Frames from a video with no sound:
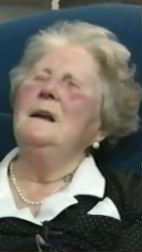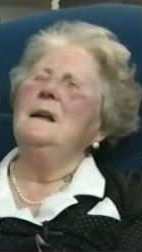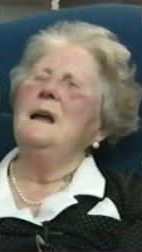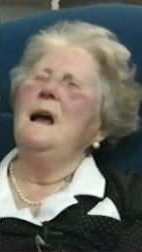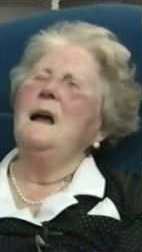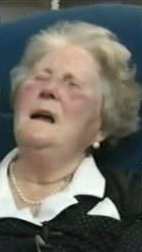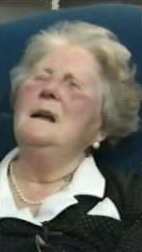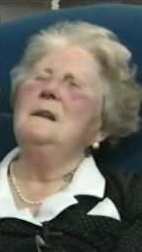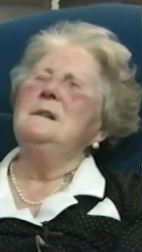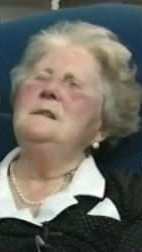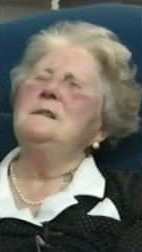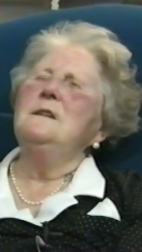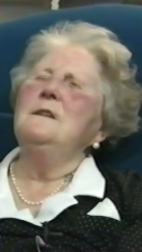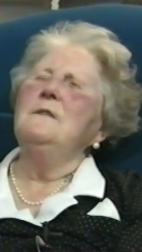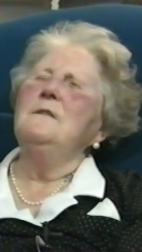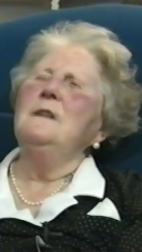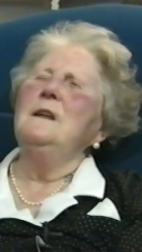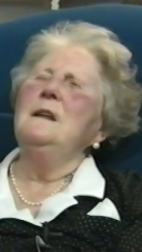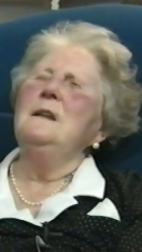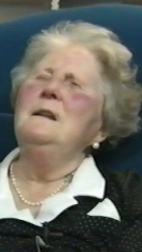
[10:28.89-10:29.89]
And
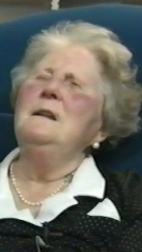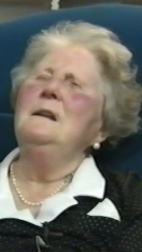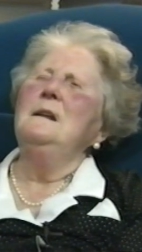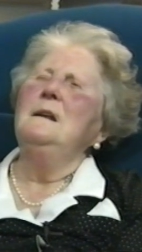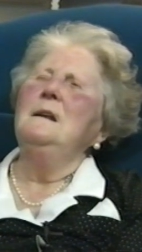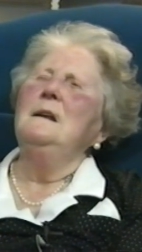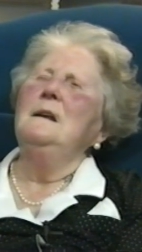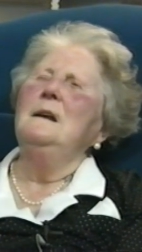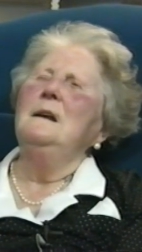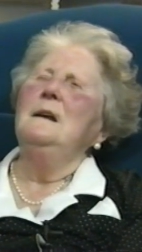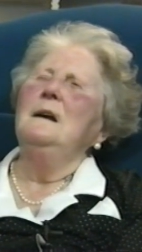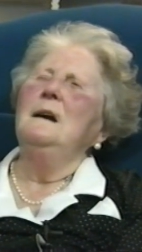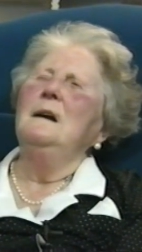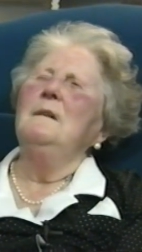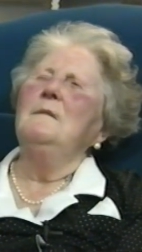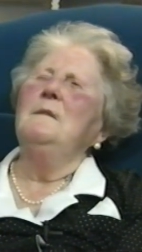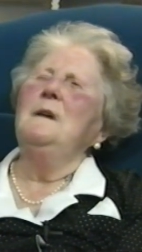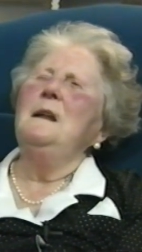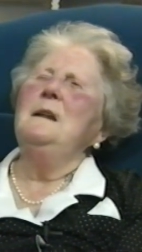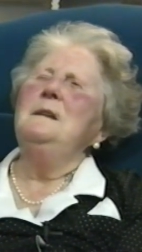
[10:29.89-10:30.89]
so then,
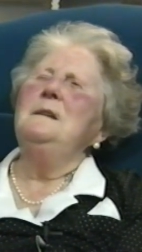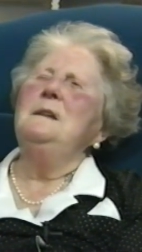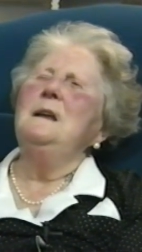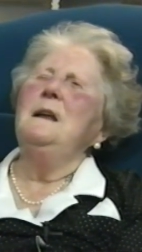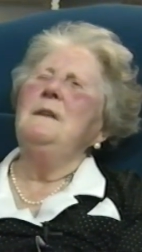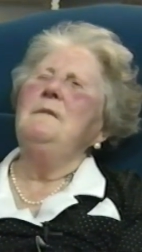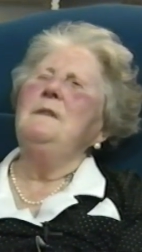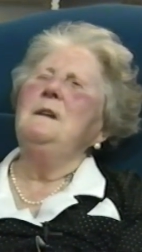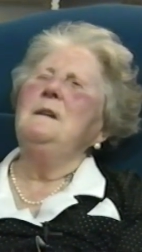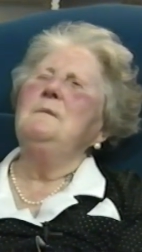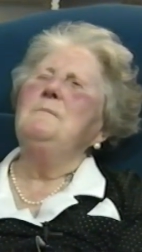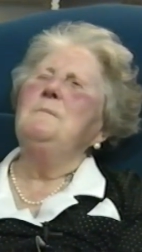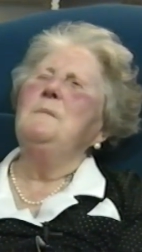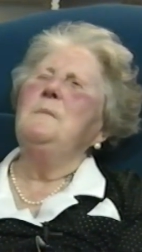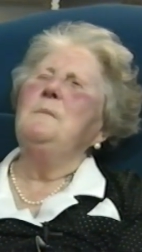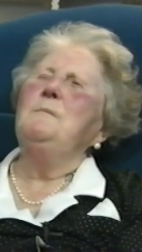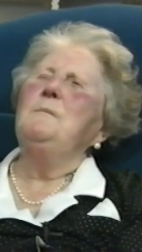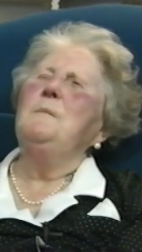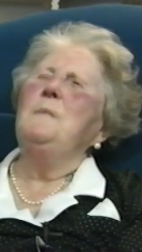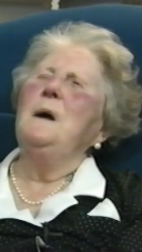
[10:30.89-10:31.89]
when David
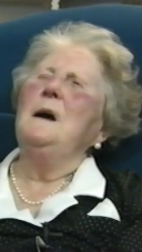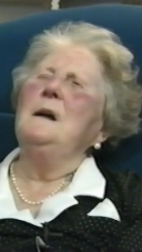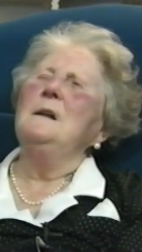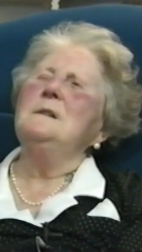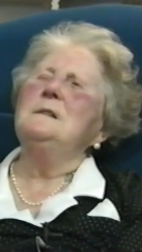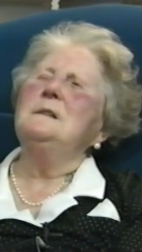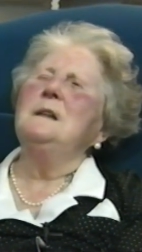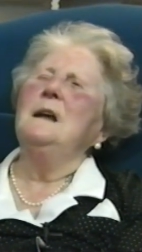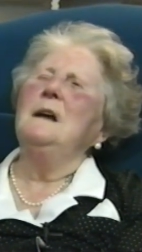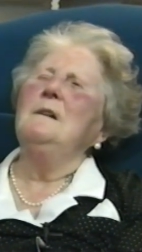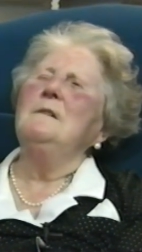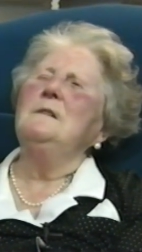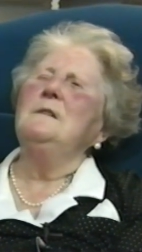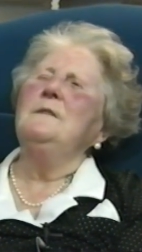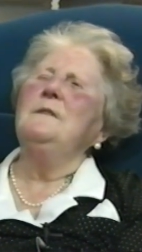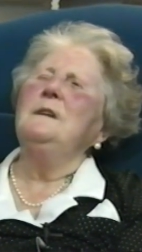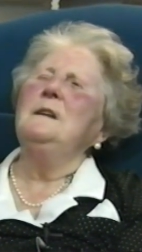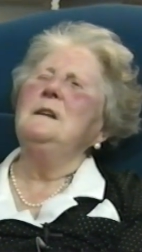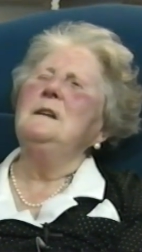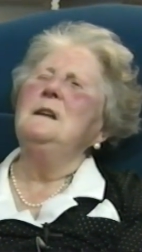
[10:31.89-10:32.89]
passed out
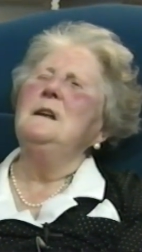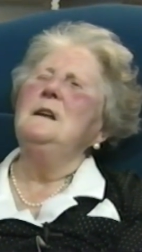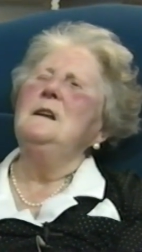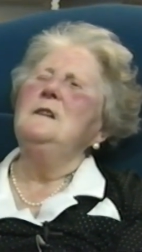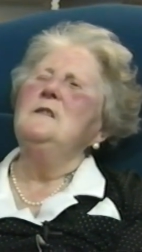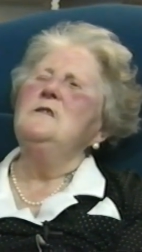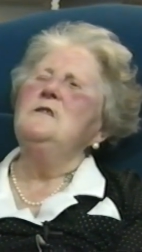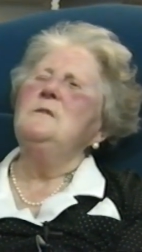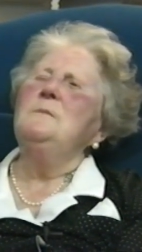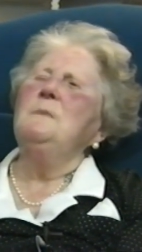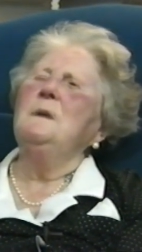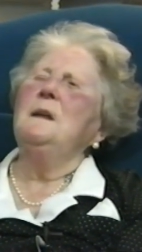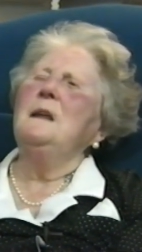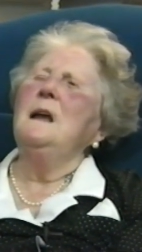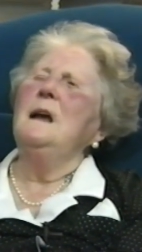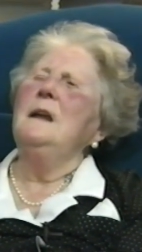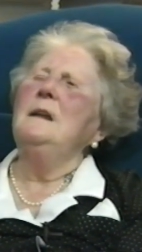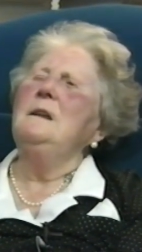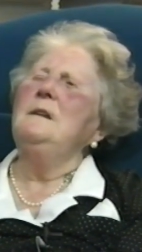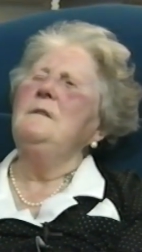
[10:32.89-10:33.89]
of it, she
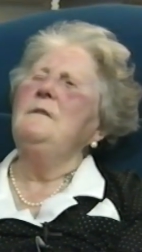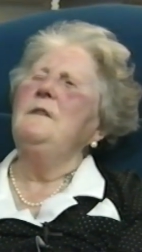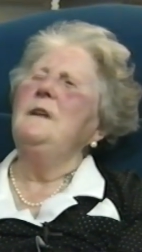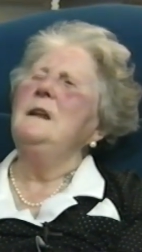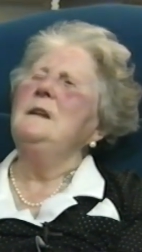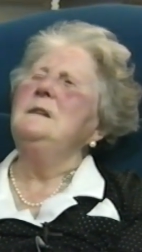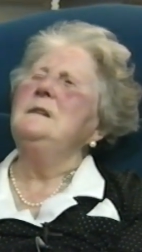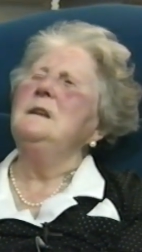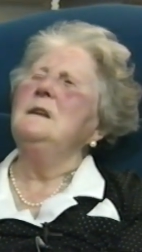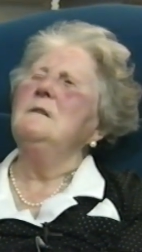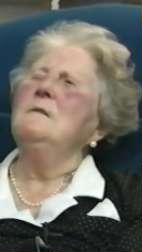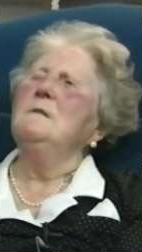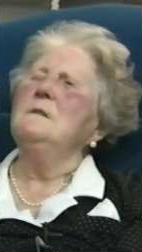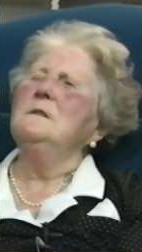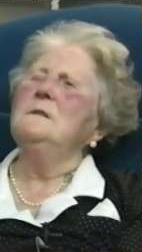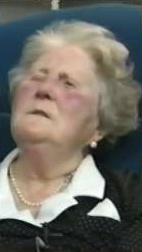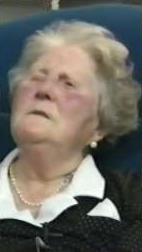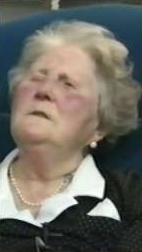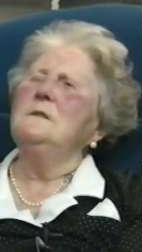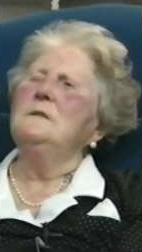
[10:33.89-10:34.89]
began inventing all
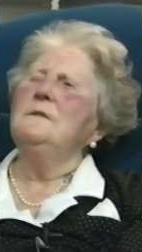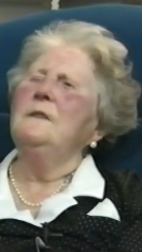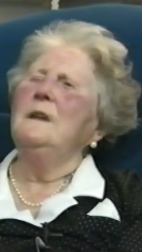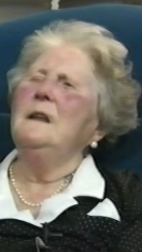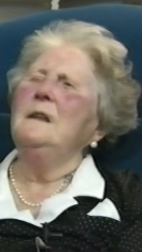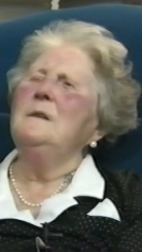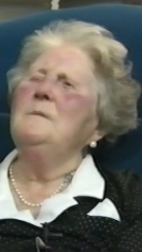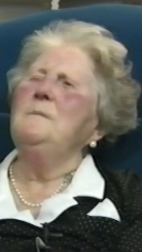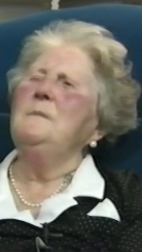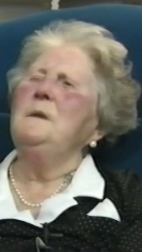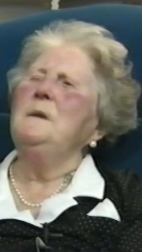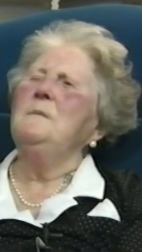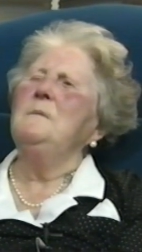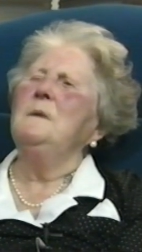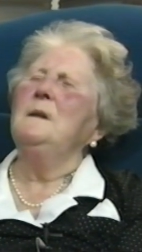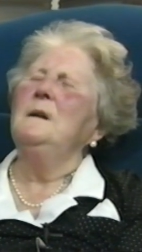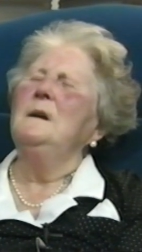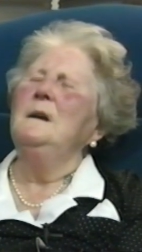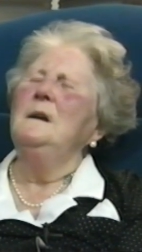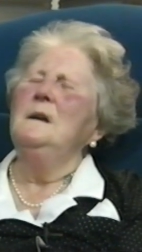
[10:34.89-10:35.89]
sorts of other
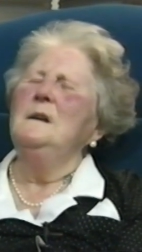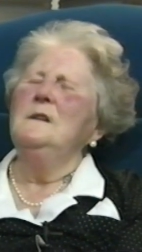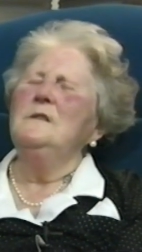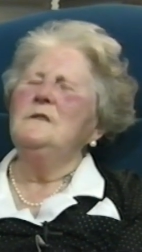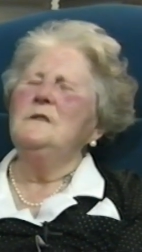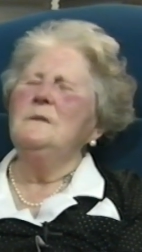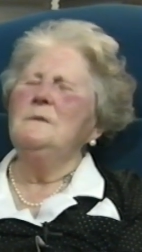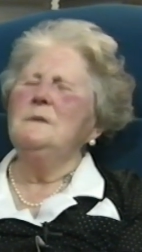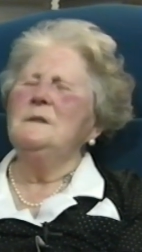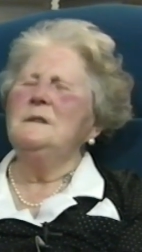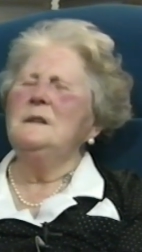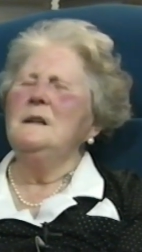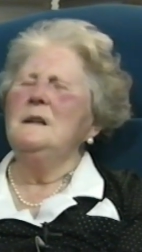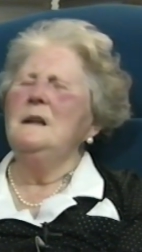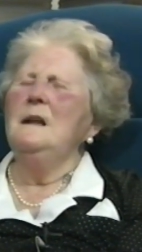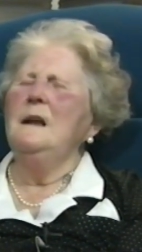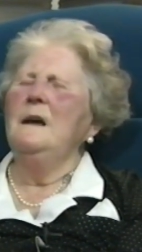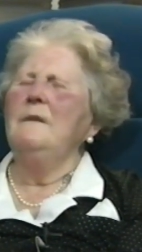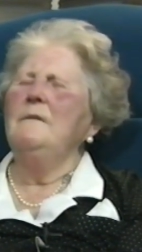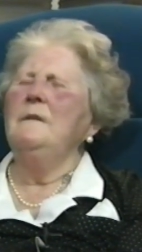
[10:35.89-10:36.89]
people she was in
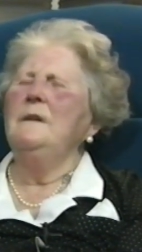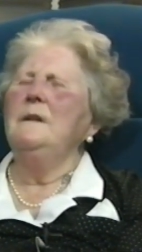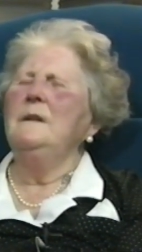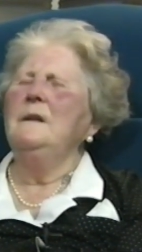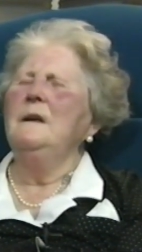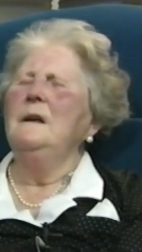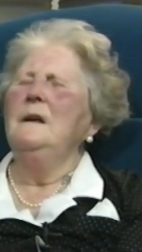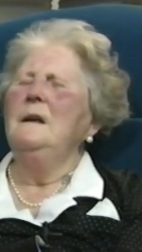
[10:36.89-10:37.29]
love with.